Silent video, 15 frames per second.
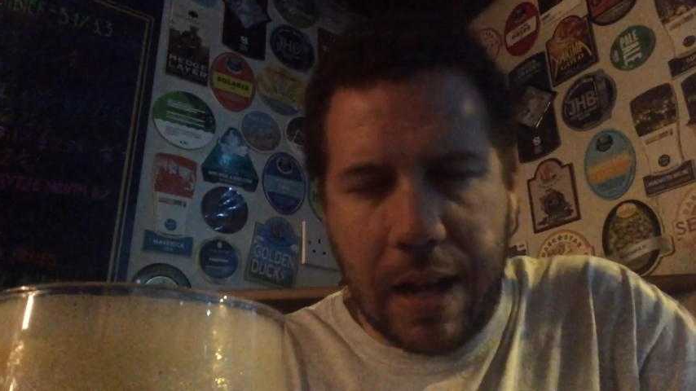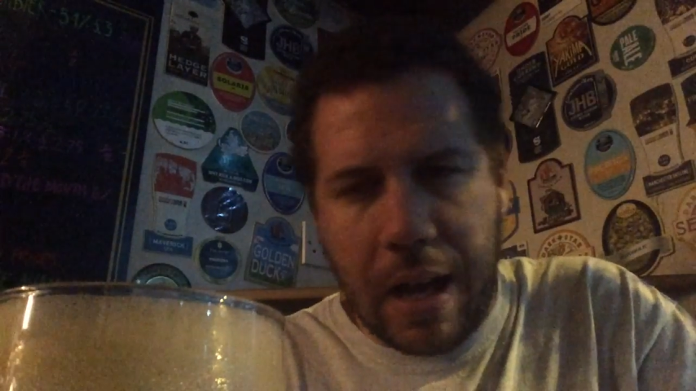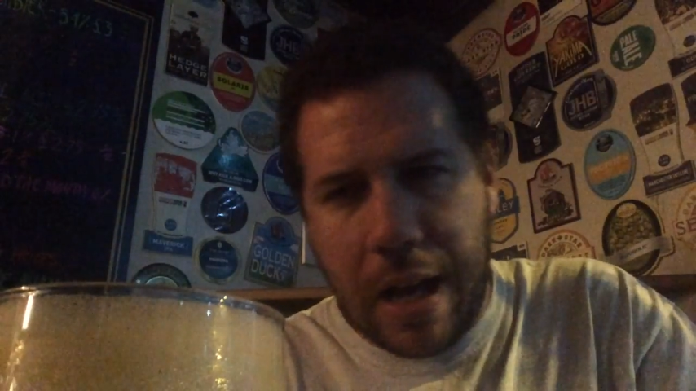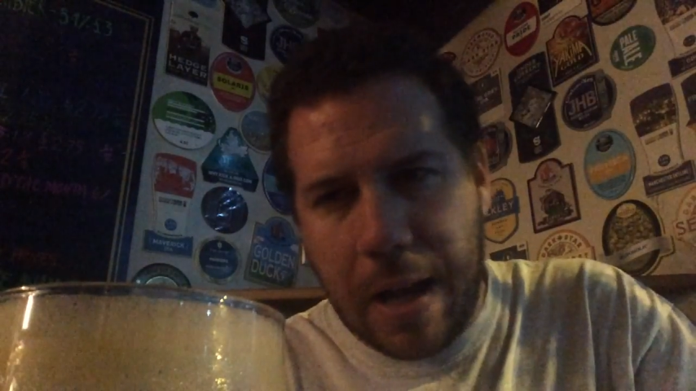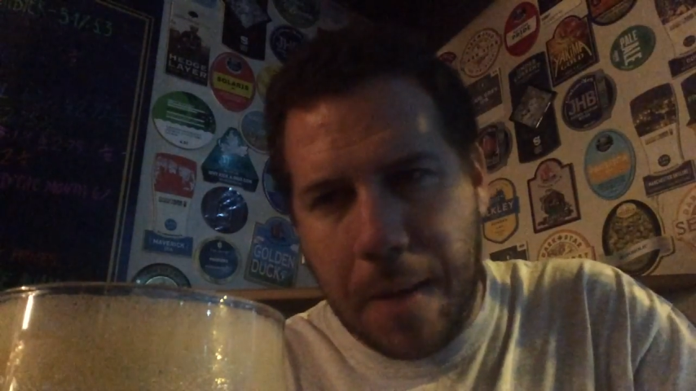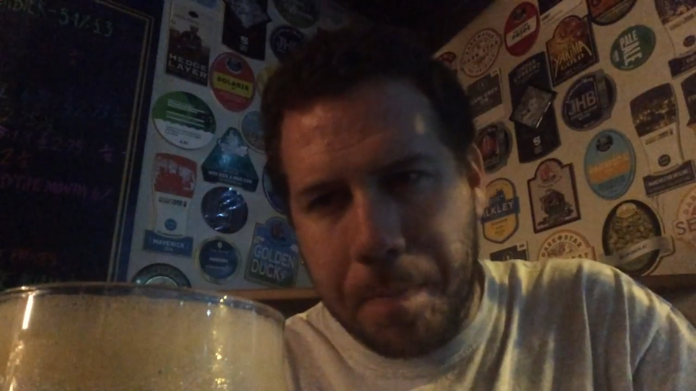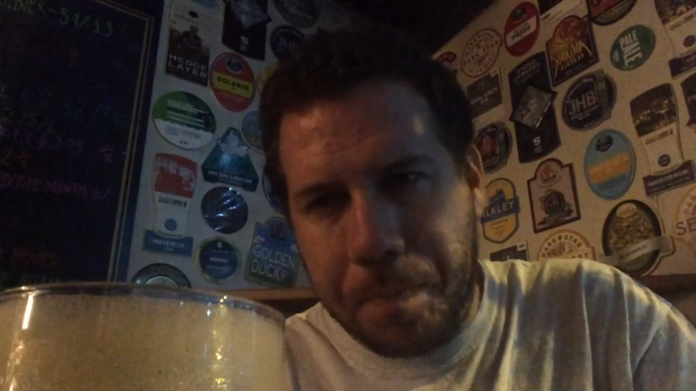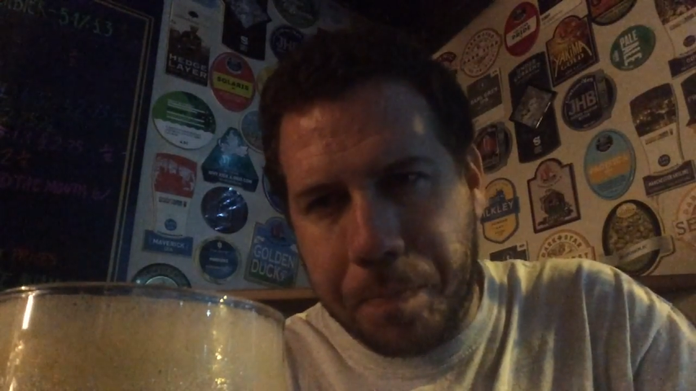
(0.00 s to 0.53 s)

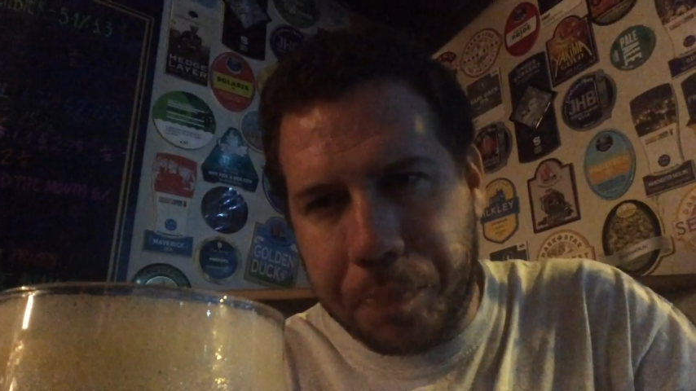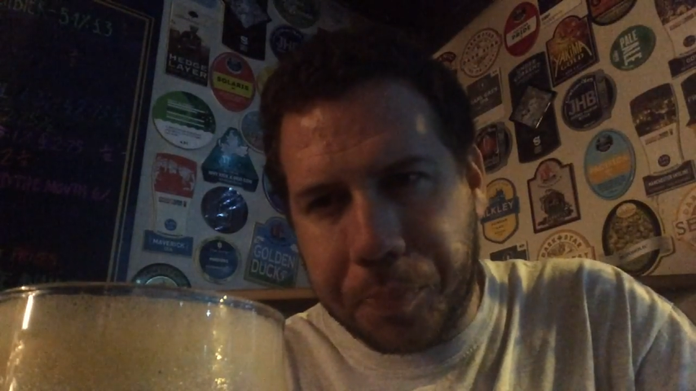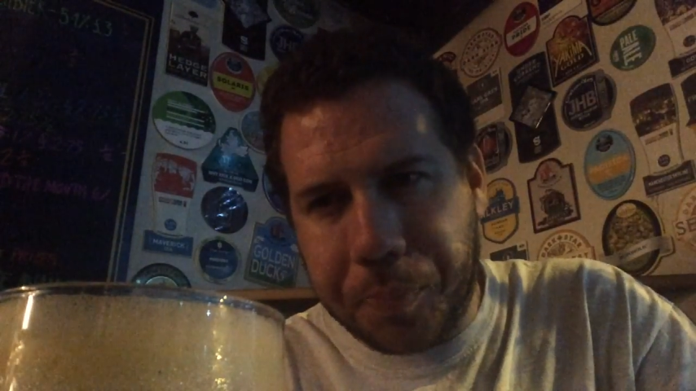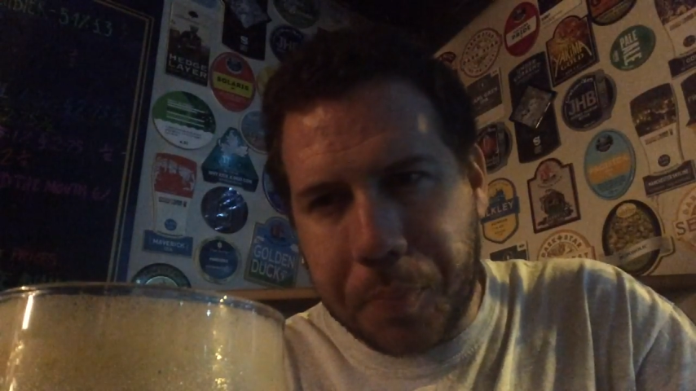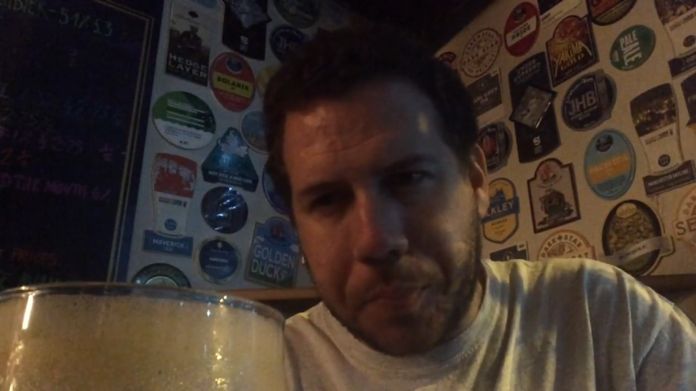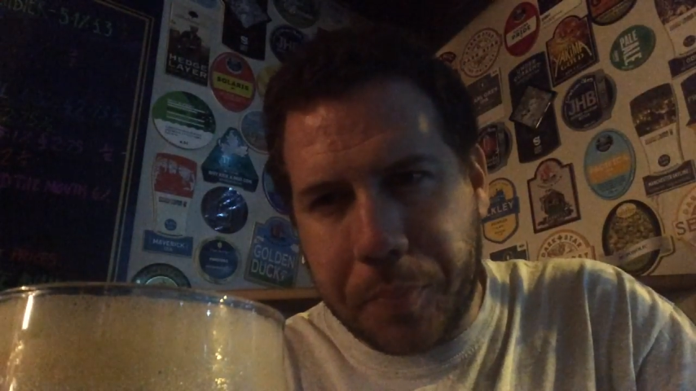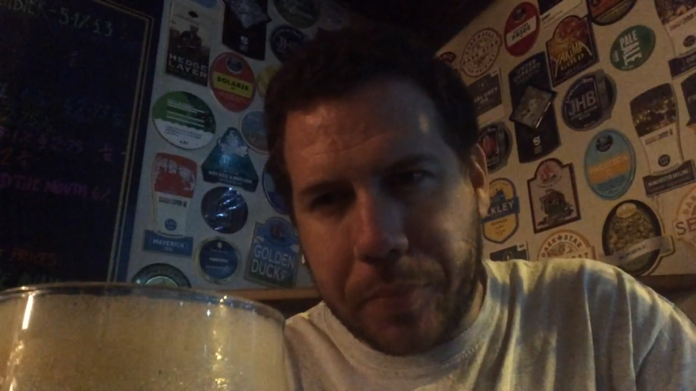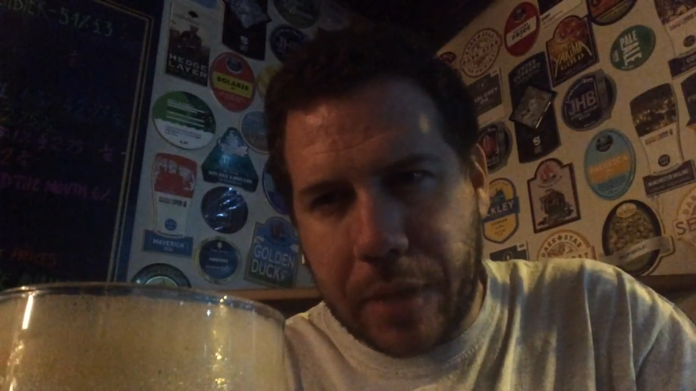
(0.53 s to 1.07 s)
Um,
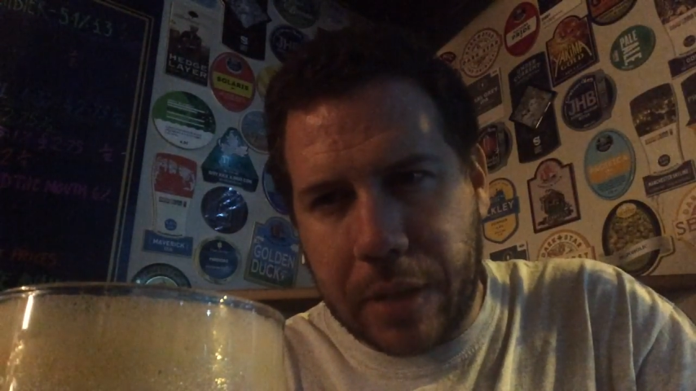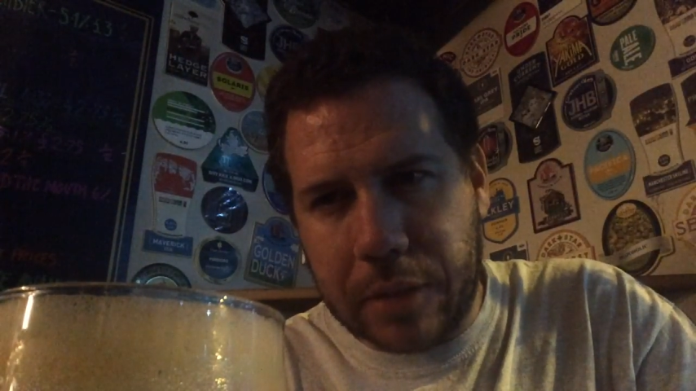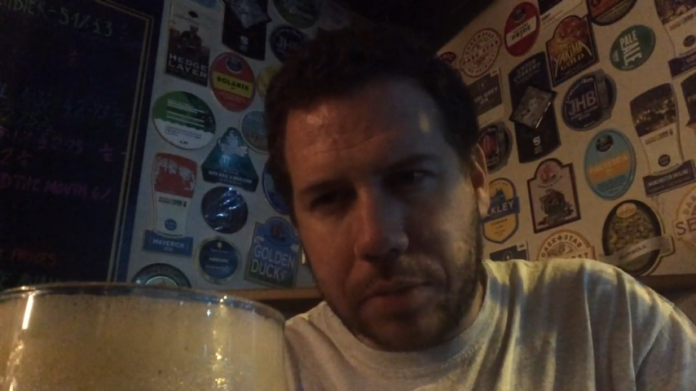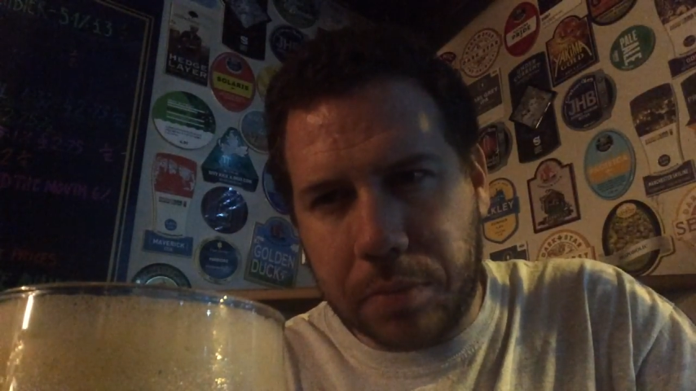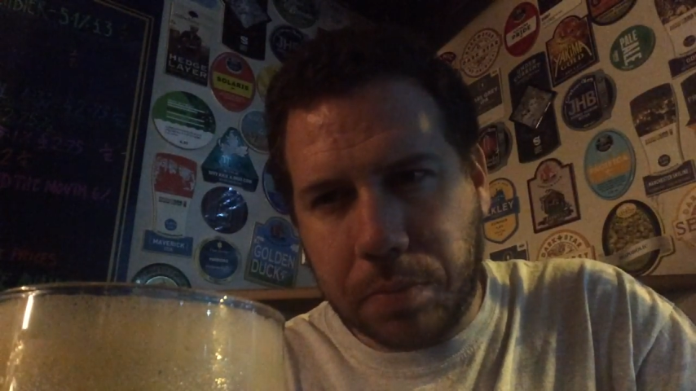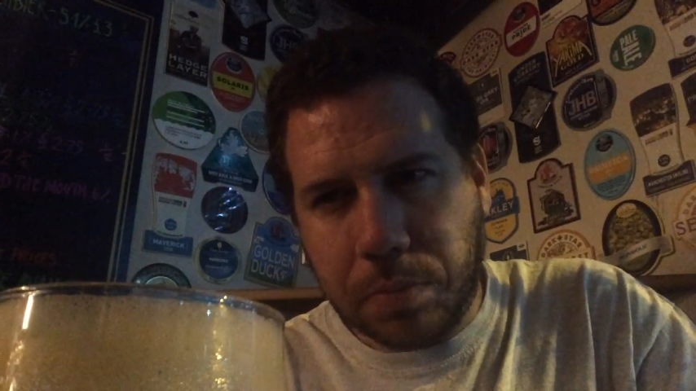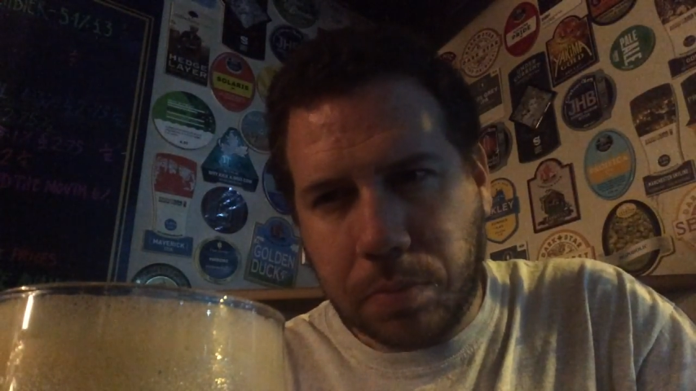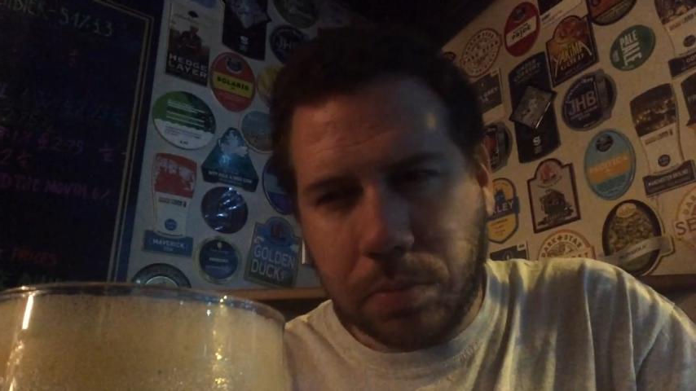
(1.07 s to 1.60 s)

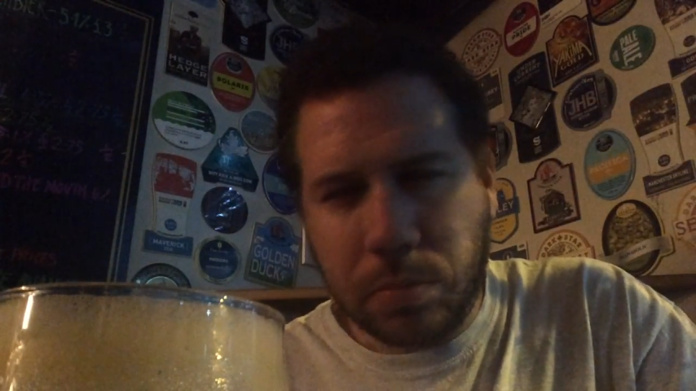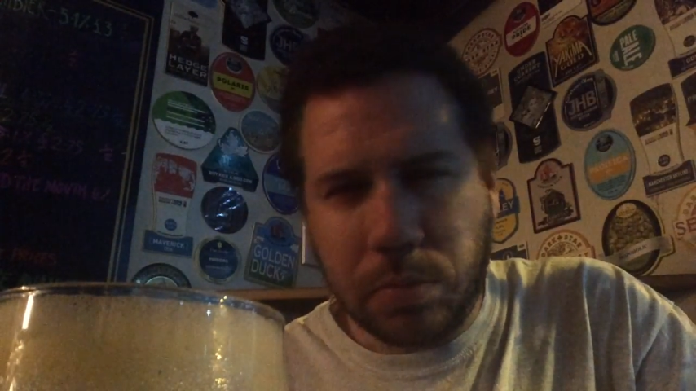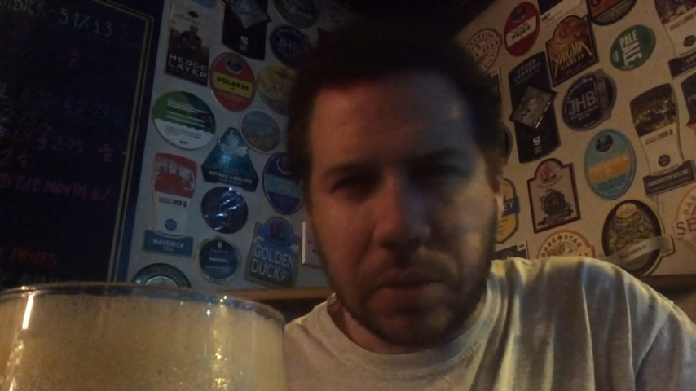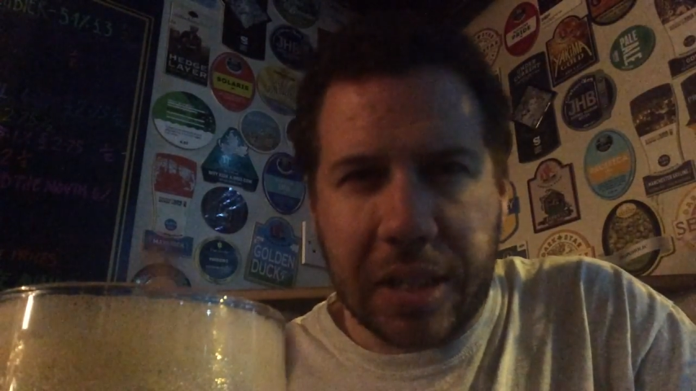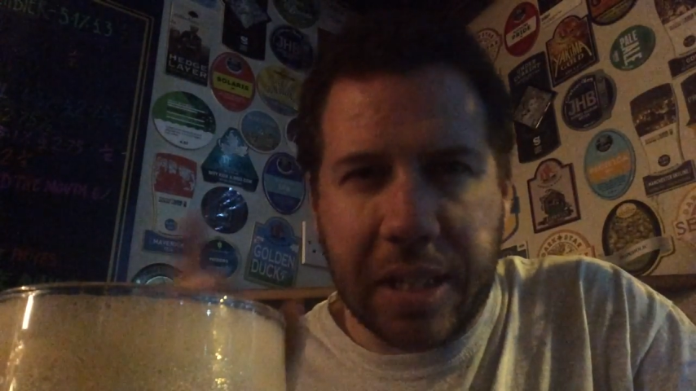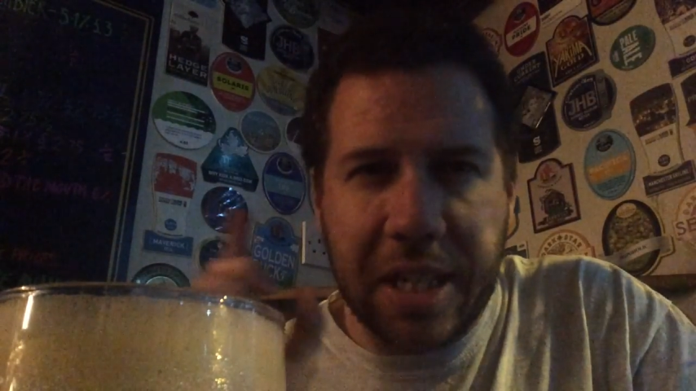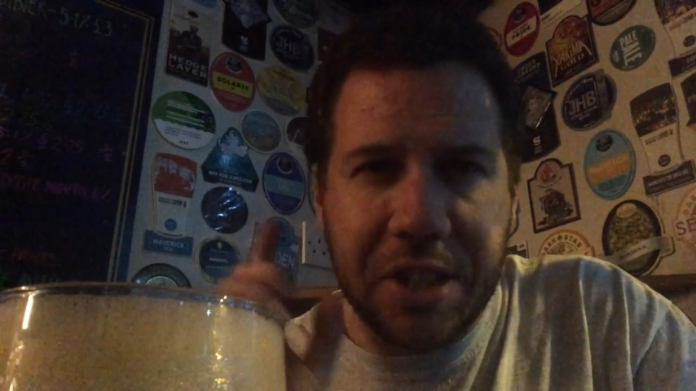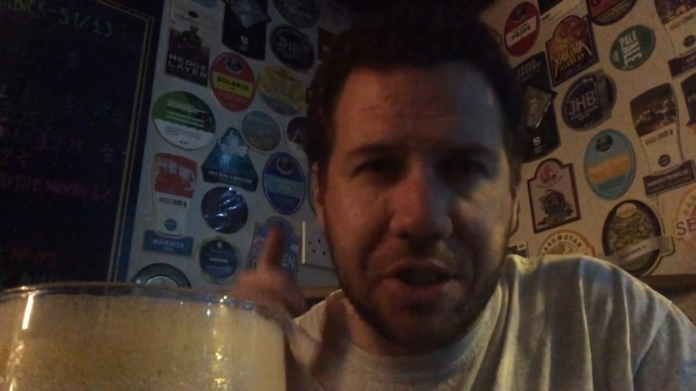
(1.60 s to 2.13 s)

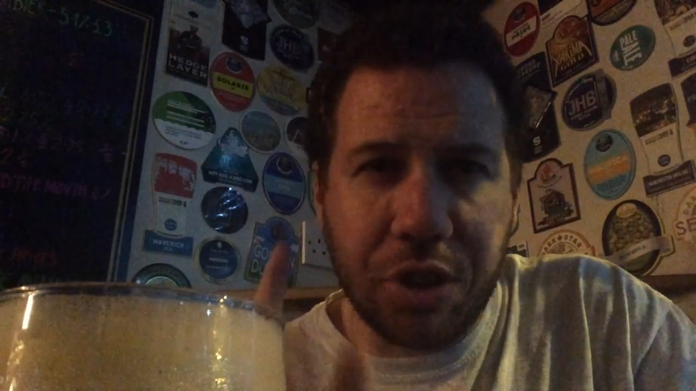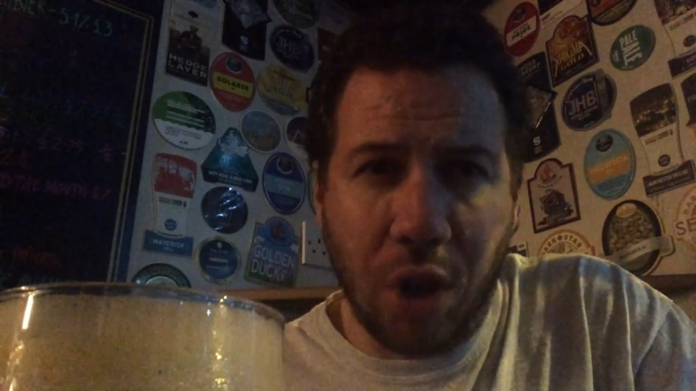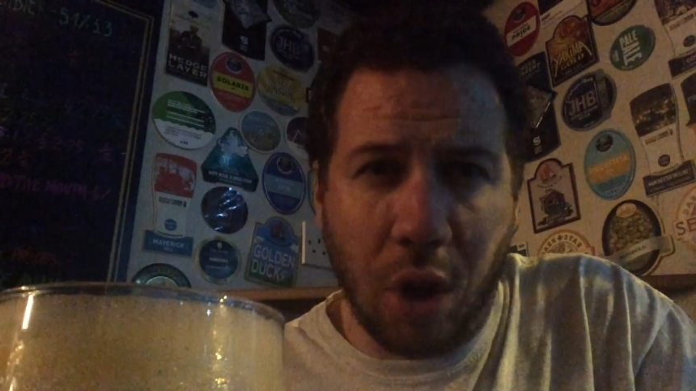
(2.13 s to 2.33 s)
it's